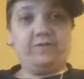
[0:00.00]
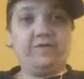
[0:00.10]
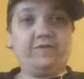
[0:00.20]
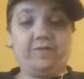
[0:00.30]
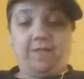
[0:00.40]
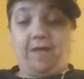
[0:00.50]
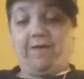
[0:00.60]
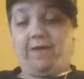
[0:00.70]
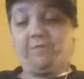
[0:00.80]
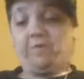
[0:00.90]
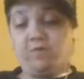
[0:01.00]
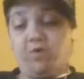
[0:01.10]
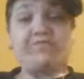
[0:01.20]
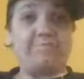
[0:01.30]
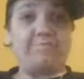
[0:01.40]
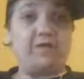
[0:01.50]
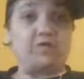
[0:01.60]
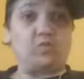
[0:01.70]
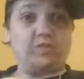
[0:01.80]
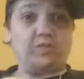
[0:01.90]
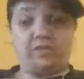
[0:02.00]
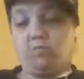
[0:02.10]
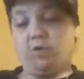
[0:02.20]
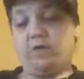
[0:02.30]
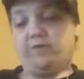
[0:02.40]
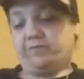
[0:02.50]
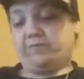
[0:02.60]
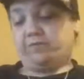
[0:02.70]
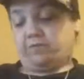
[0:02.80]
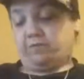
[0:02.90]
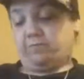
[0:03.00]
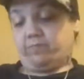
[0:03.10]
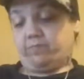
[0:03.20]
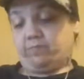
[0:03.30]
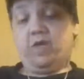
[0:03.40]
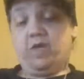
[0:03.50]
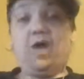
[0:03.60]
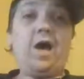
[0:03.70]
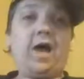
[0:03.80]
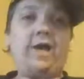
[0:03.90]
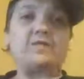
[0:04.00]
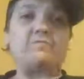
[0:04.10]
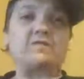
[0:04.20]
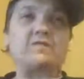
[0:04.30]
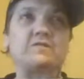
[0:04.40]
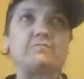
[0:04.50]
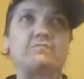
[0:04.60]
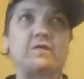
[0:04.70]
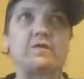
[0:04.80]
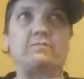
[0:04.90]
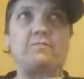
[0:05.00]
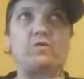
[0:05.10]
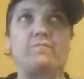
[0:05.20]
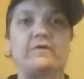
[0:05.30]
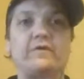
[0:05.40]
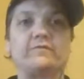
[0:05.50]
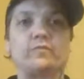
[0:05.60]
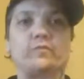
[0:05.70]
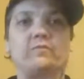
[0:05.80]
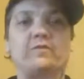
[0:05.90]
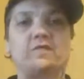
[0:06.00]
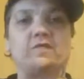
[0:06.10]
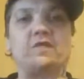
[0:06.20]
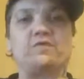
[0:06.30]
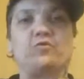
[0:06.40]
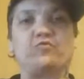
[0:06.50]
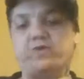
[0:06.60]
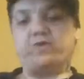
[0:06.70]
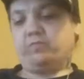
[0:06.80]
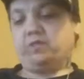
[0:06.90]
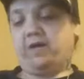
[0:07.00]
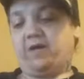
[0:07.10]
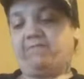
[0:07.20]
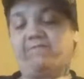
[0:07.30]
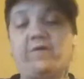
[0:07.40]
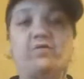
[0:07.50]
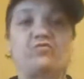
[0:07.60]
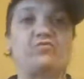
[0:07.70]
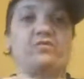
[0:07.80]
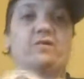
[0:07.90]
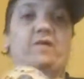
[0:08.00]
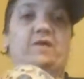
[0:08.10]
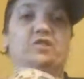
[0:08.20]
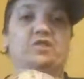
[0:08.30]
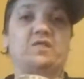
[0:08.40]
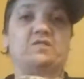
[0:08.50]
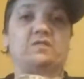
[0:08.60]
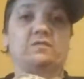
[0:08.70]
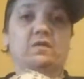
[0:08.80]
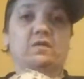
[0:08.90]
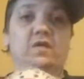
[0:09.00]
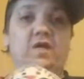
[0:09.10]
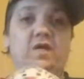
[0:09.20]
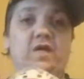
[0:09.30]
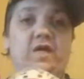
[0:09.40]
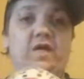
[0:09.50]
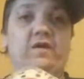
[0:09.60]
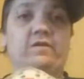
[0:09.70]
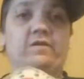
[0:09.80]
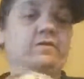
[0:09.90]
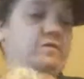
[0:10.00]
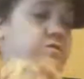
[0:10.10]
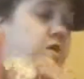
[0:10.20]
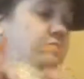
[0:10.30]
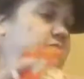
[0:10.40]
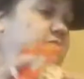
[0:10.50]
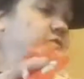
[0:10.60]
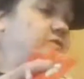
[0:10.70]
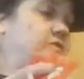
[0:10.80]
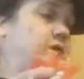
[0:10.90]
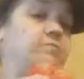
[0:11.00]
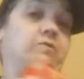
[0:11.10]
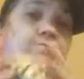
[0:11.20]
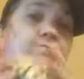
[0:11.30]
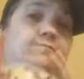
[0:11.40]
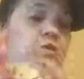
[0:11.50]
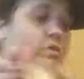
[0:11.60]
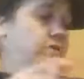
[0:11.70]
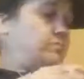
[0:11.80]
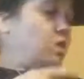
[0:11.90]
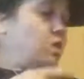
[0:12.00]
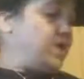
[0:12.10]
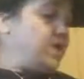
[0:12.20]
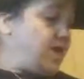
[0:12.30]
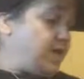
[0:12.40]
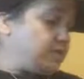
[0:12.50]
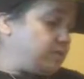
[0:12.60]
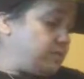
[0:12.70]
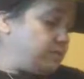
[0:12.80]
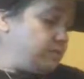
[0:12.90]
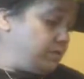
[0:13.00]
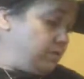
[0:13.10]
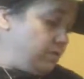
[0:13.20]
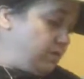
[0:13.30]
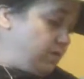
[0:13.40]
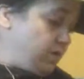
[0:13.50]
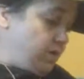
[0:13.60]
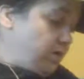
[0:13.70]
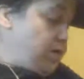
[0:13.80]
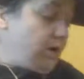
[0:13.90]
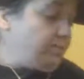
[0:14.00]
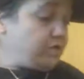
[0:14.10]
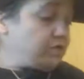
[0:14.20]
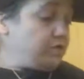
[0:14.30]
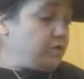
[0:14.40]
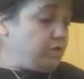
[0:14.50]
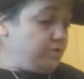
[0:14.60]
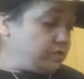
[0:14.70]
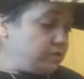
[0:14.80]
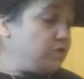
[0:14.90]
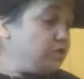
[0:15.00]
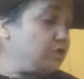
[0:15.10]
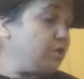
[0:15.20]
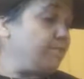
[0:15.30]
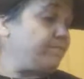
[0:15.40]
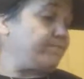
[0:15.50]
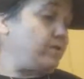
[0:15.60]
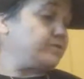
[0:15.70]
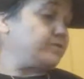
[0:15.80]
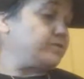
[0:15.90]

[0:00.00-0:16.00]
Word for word: now I got the both, the major ones that I wanted was, um, actually I want to see if they got the Michael Myers one. I would like to get the three of them, because I got Freddy Krueger, now I got Jason, and, uh, yeah, I would like to get that one. Okay, so next, I'm actually going to go with the t-shirt first.